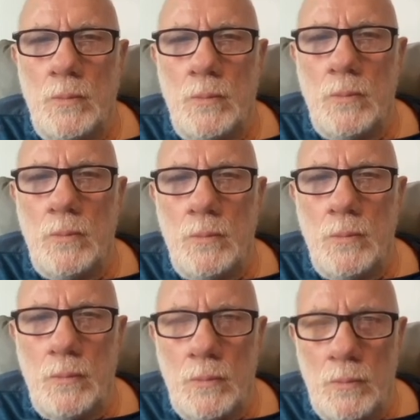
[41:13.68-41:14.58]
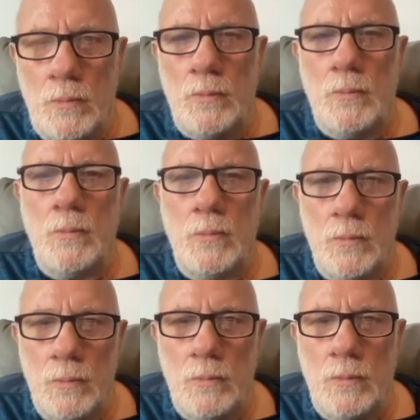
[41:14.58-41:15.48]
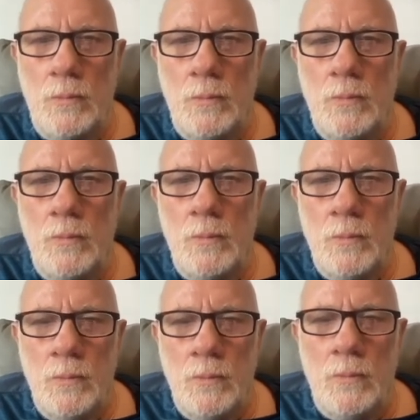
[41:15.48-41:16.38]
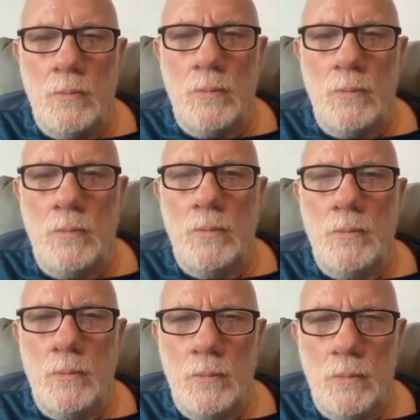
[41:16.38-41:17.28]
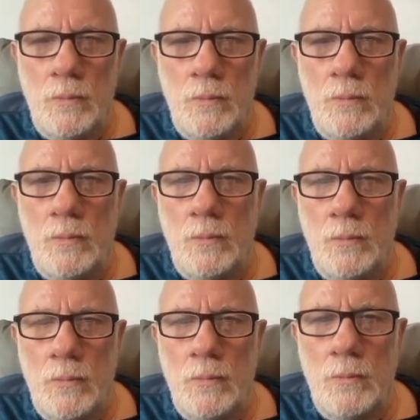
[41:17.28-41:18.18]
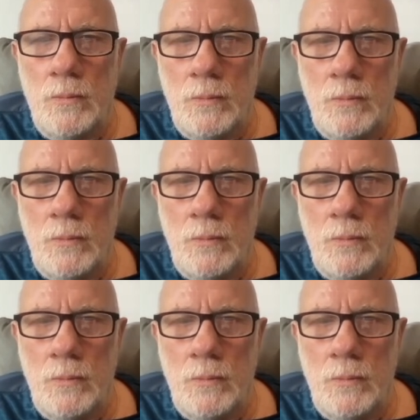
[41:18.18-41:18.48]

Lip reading: This person isn't speaking.